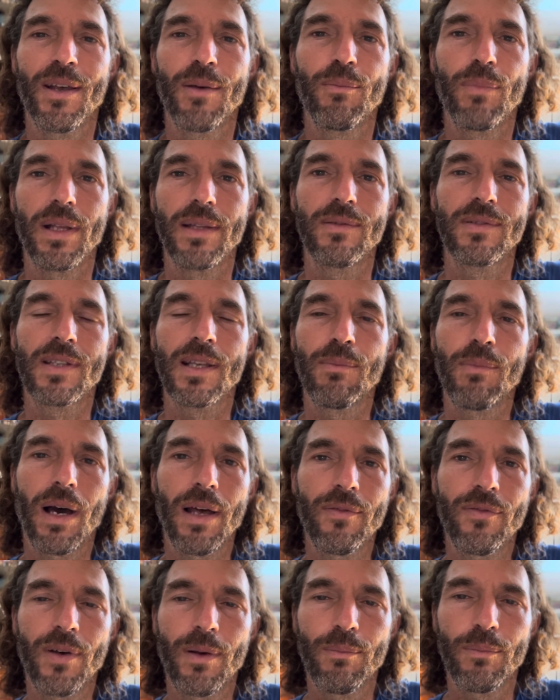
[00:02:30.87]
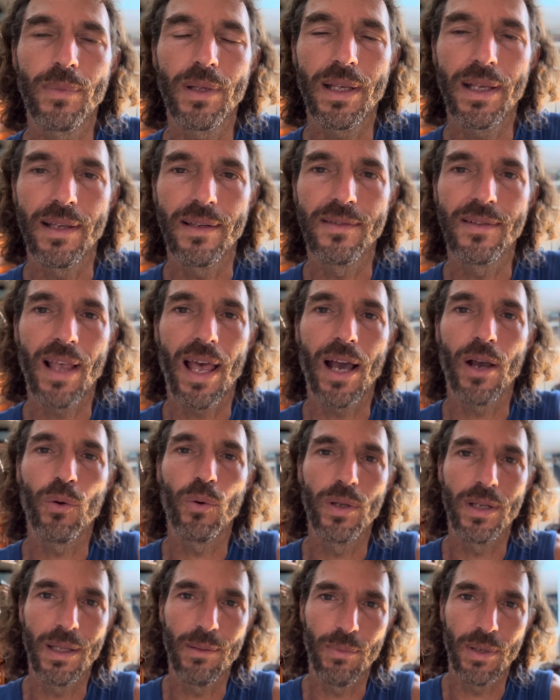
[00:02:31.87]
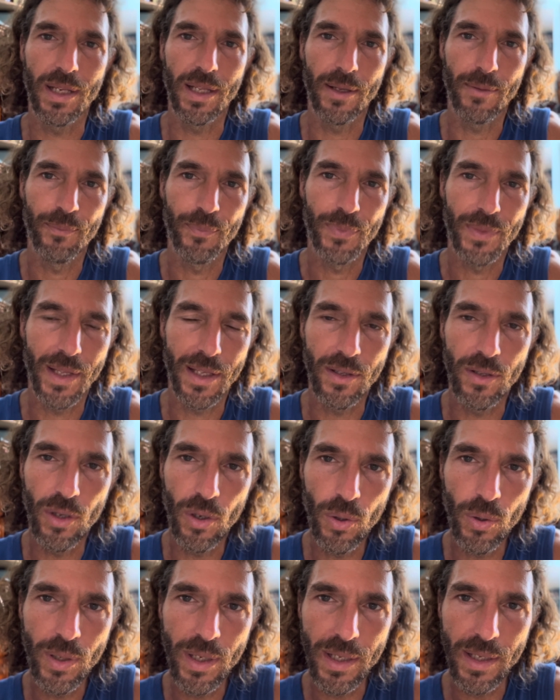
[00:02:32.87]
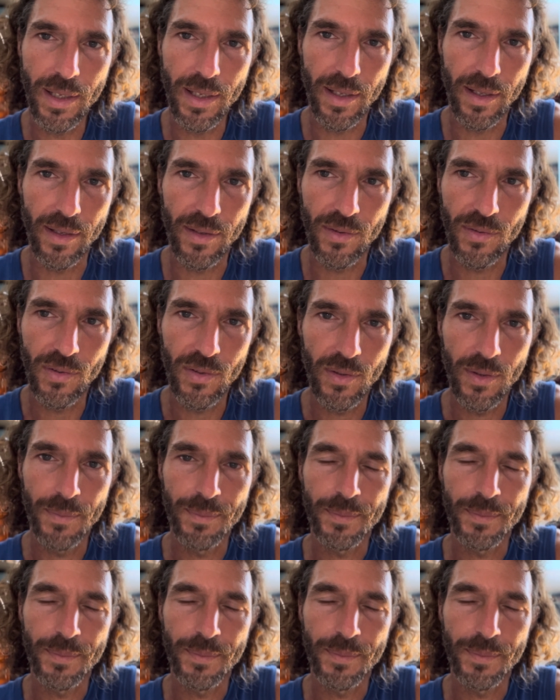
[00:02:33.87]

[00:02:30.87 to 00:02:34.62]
But samatvam is equanimity, that yoga is